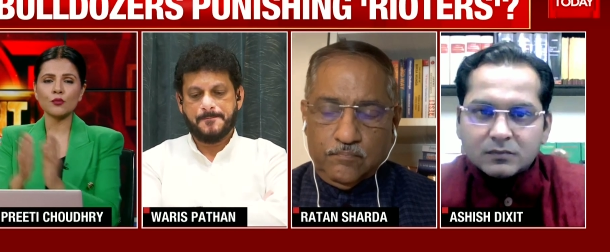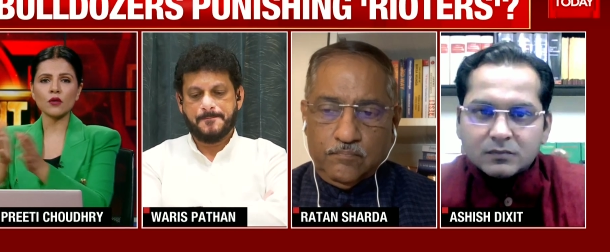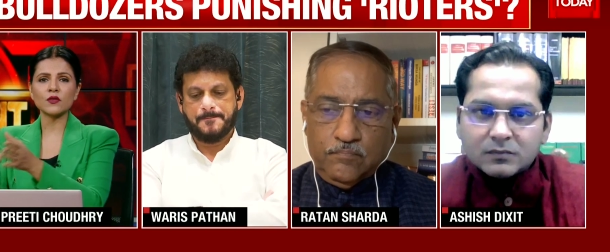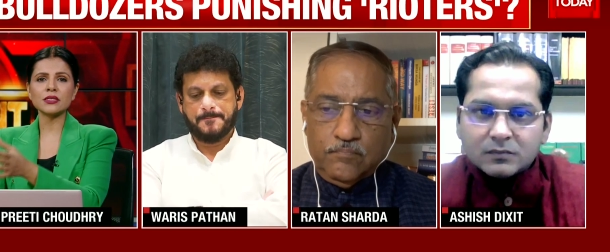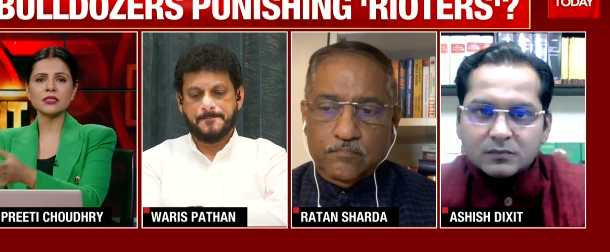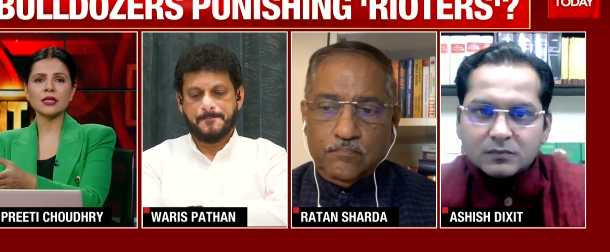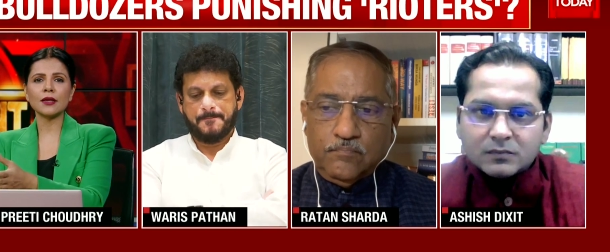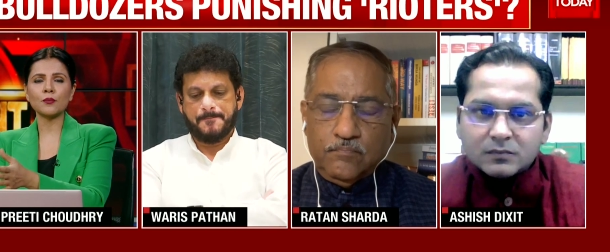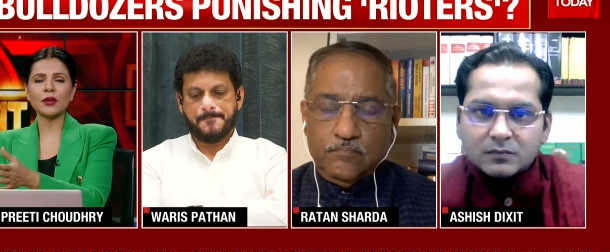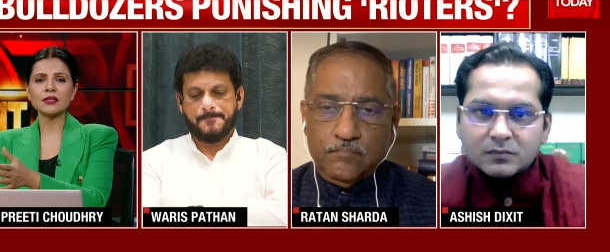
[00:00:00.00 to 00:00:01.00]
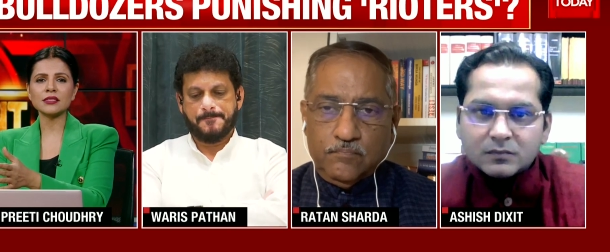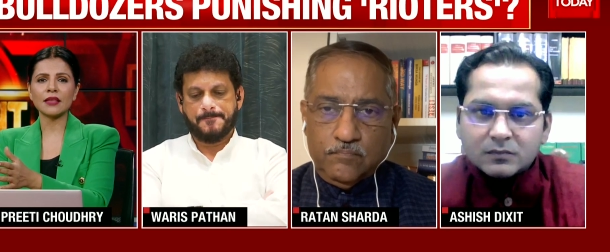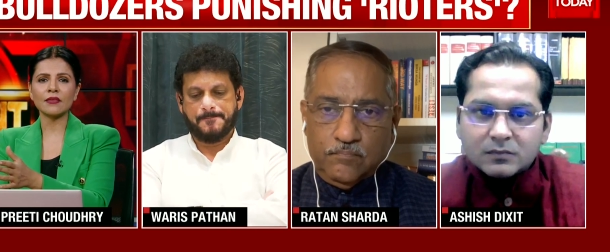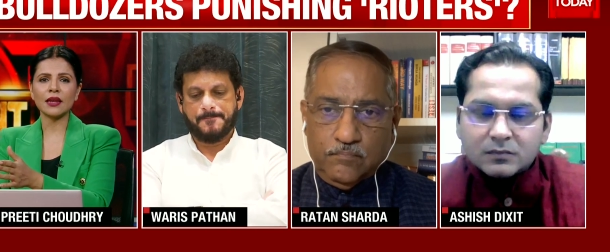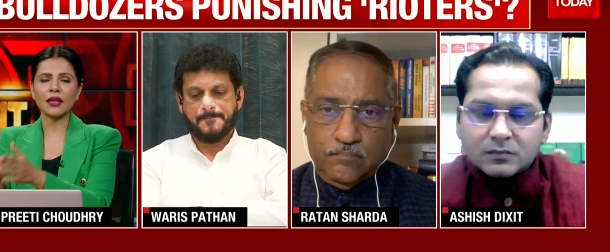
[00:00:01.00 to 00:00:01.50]
Speaker 1: protests take place,
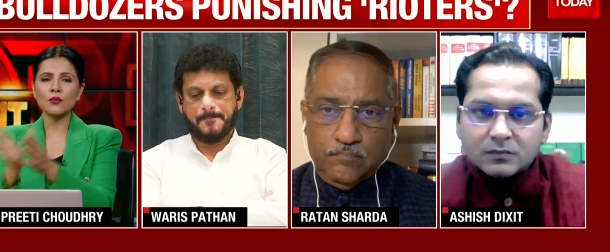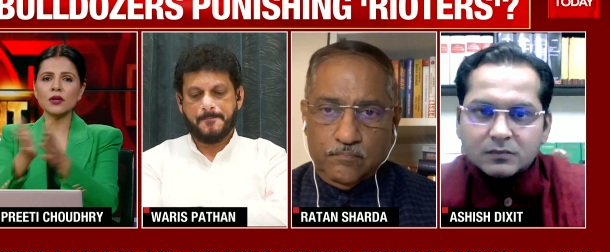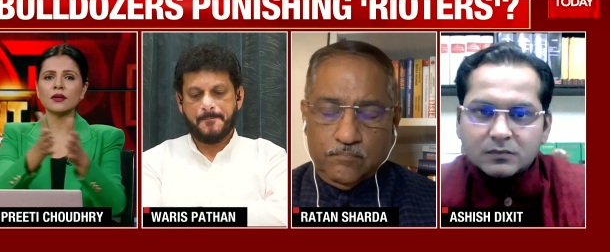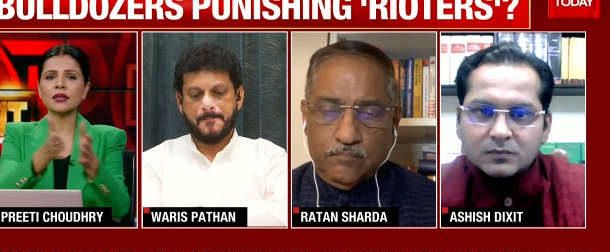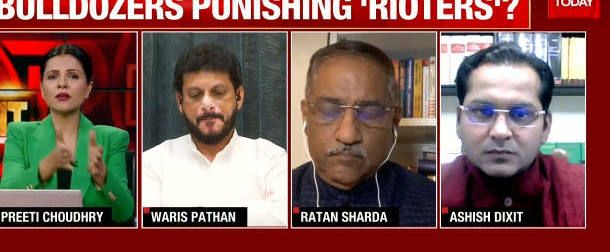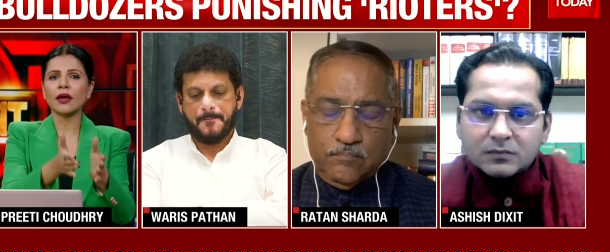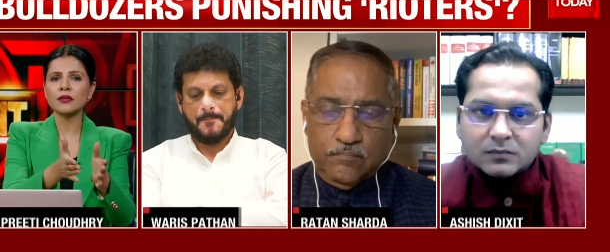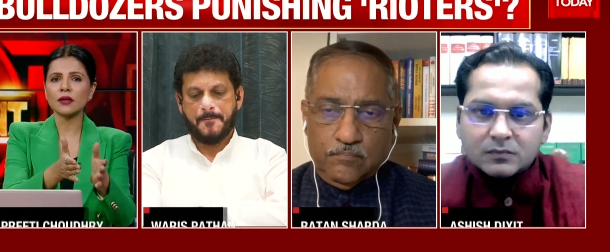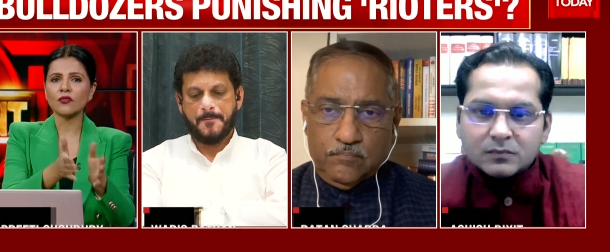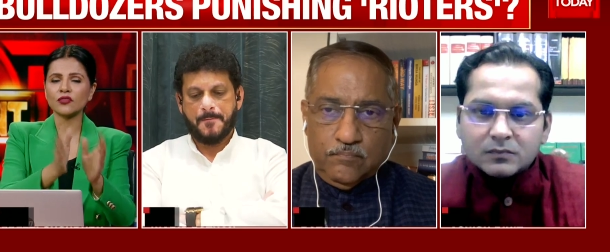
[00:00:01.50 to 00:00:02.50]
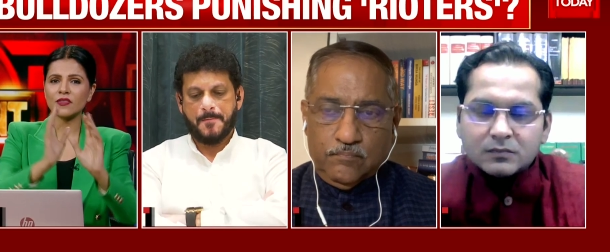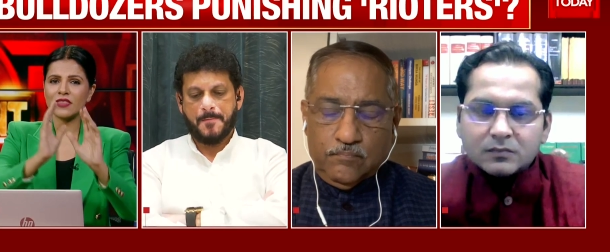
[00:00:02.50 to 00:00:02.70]
and then immediately right after,